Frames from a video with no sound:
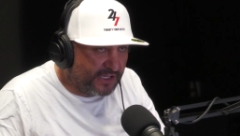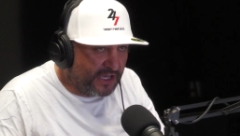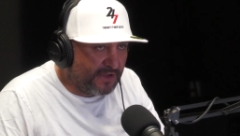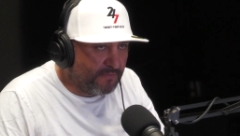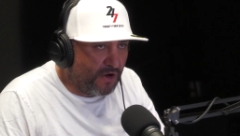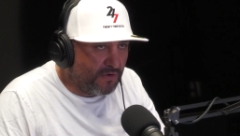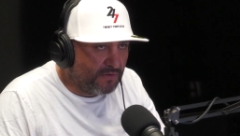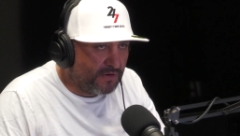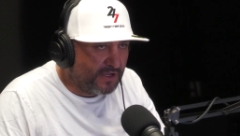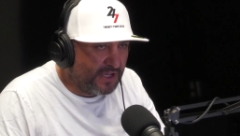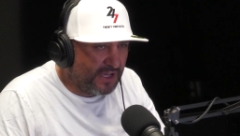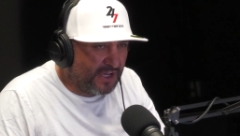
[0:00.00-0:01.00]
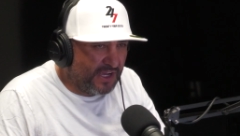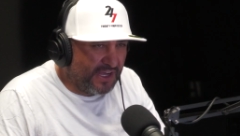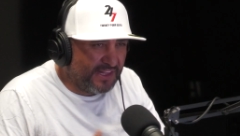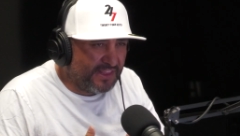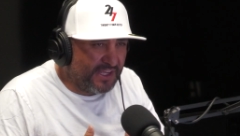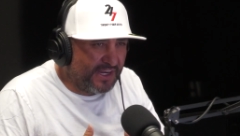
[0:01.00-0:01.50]
chemo,
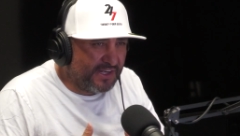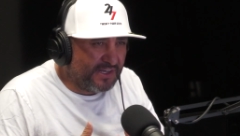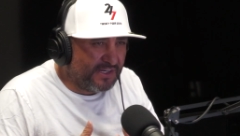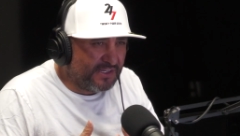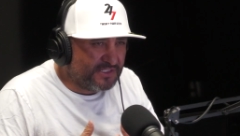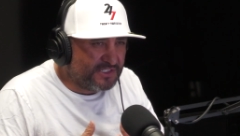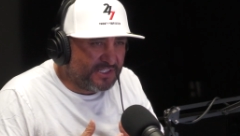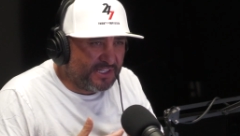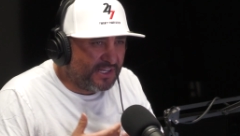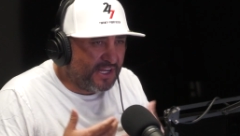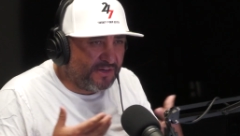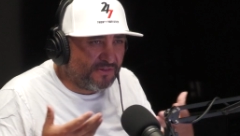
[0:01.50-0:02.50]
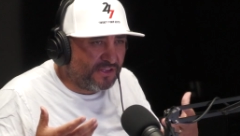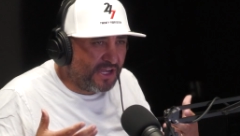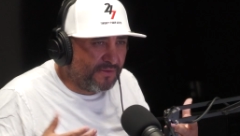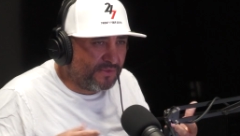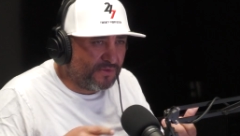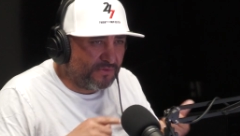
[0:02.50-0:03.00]
and then she didn't got no
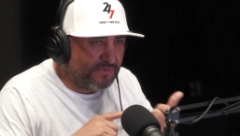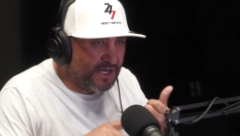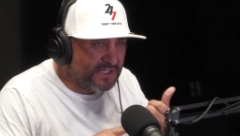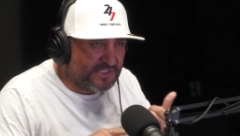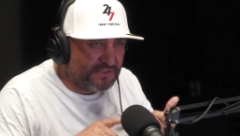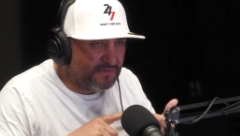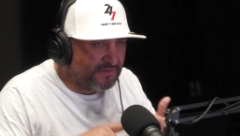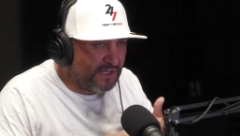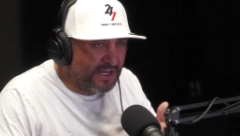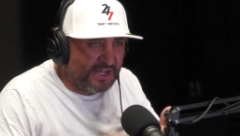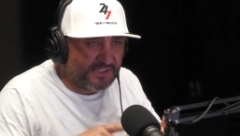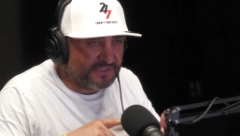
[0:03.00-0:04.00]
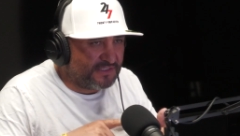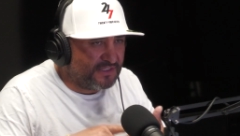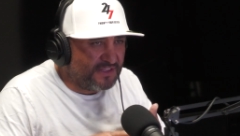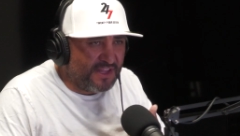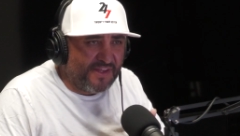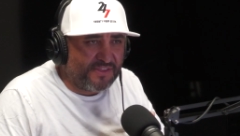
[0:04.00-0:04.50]
time to rest, to relax,
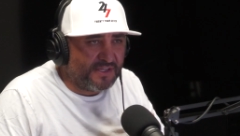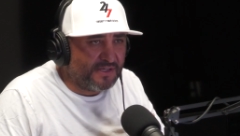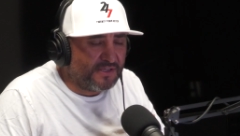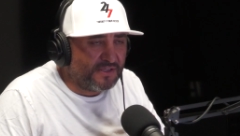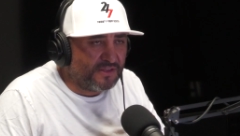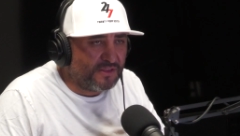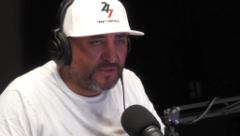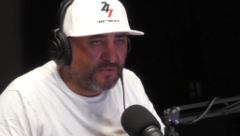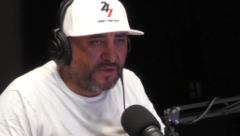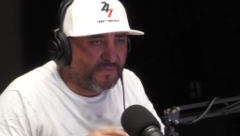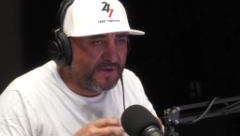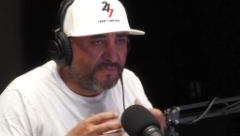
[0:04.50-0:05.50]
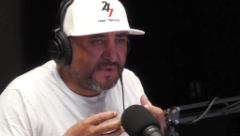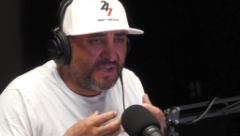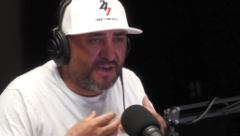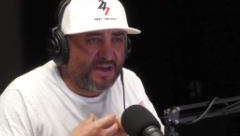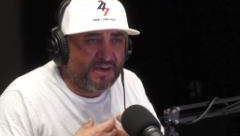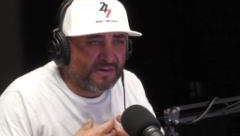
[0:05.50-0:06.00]
nothing, to even be
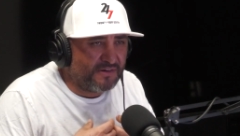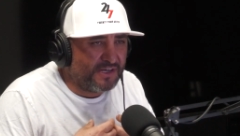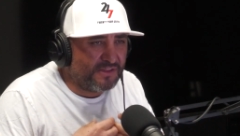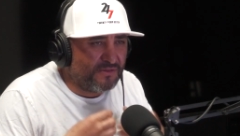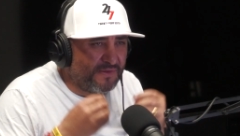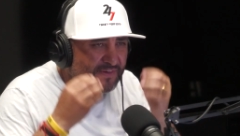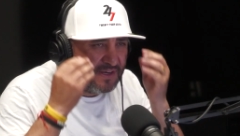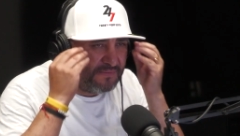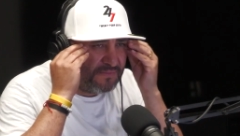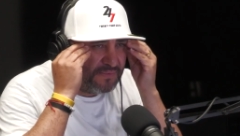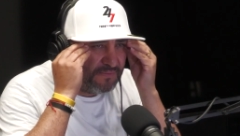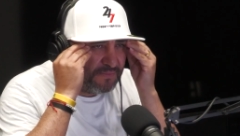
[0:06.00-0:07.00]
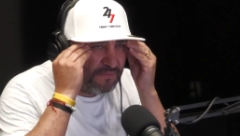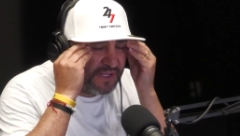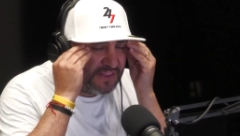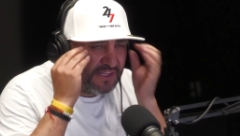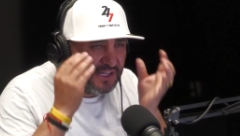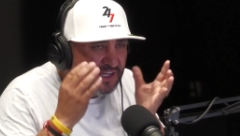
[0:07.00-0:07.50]
hungry, to even be
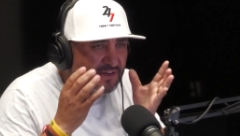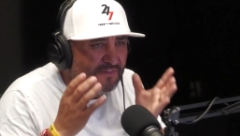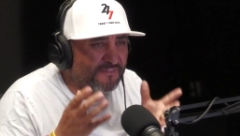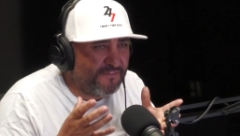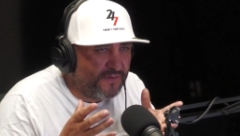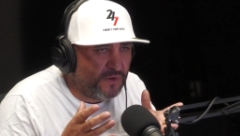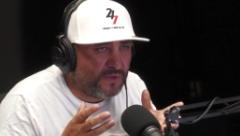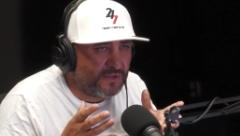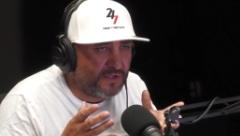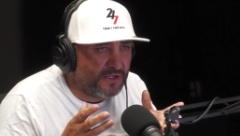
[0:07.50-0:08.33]
thinking on food.